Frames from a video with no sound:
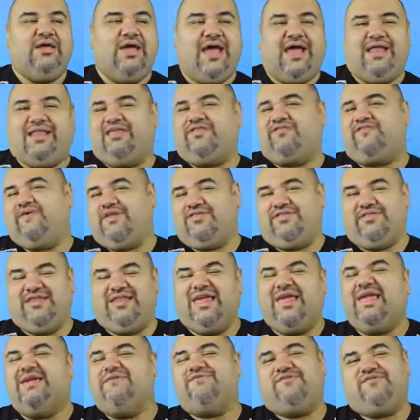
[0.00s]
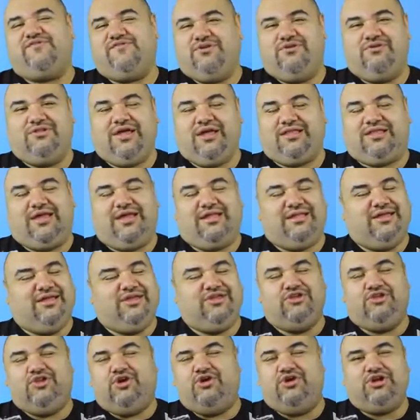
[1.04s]
And let's face it, even if you don't like the idea,
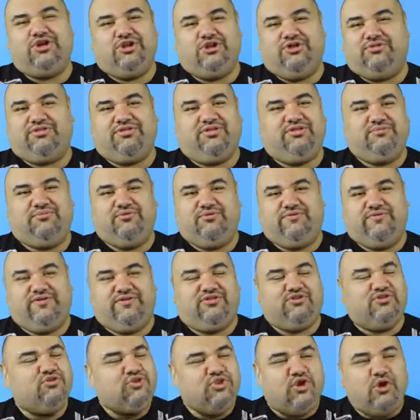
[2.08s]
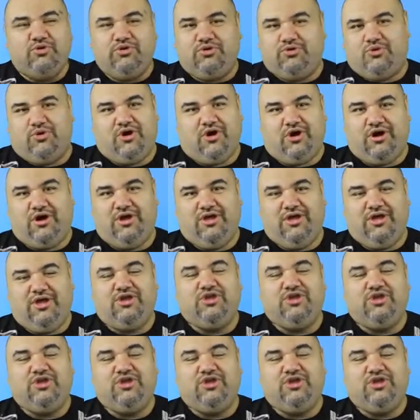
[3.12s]
you know you're going to go see the movies. You know you are.